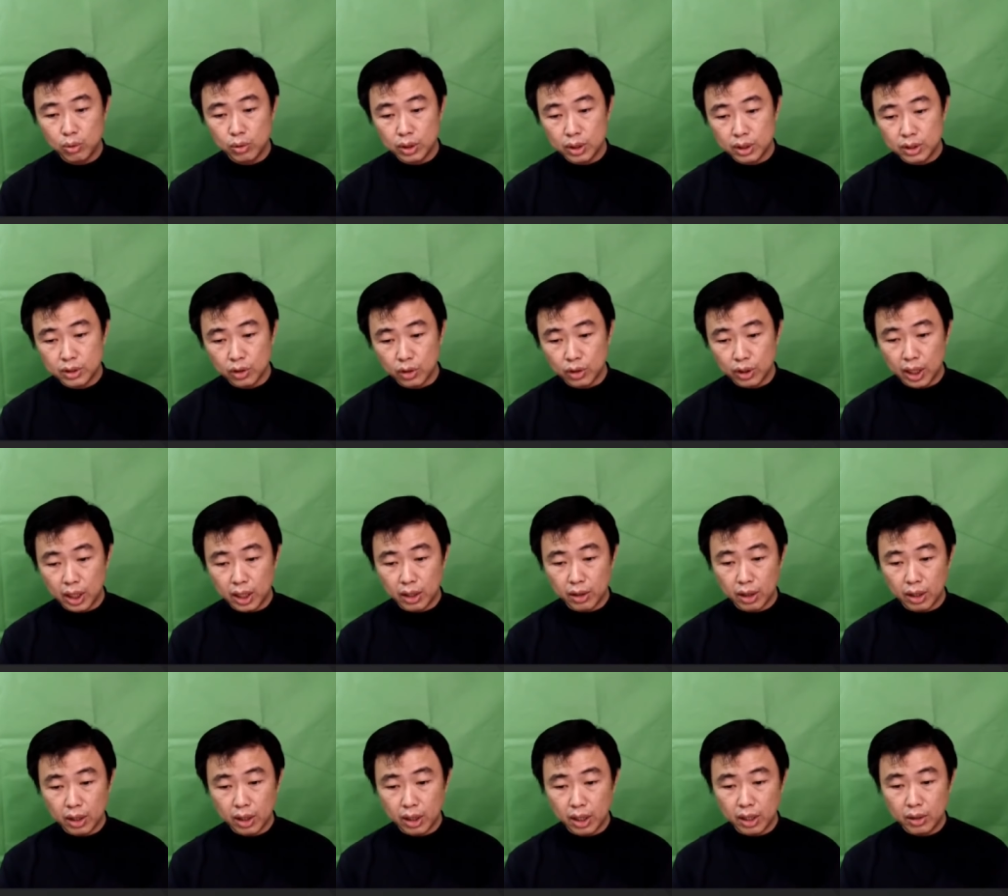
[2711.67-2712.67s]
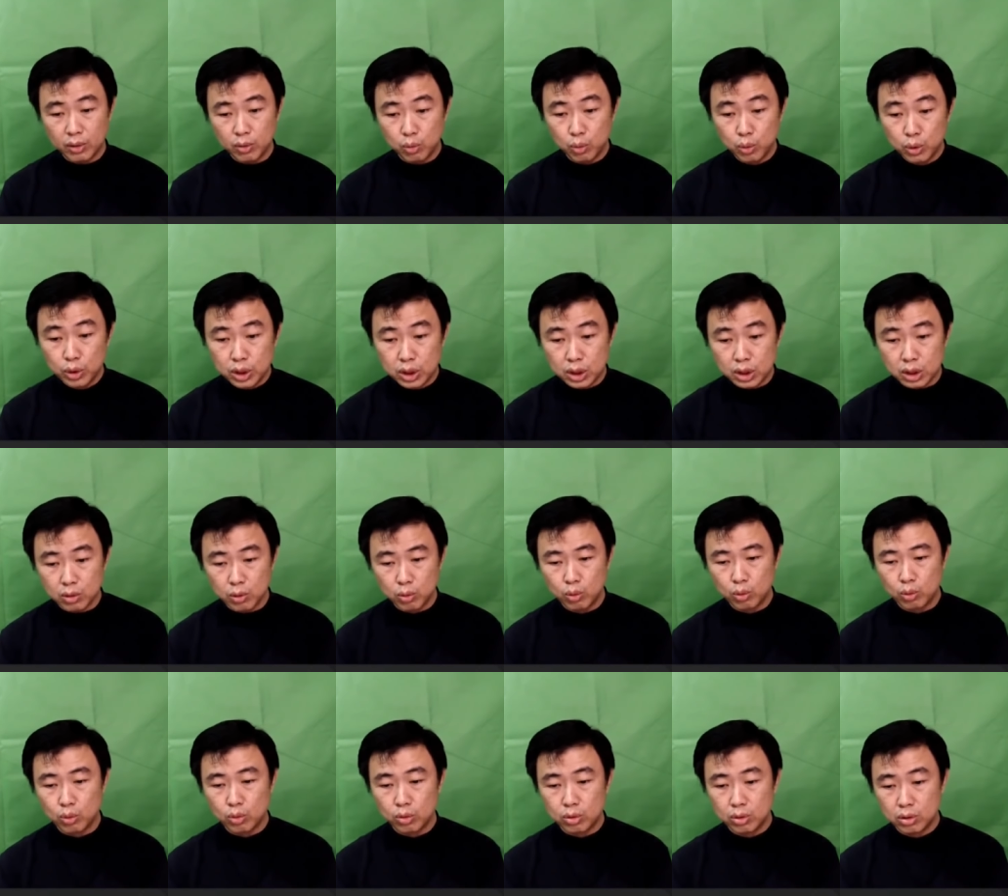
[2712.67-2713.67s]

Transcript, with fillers: is your day, right? And Wu Zi Wu.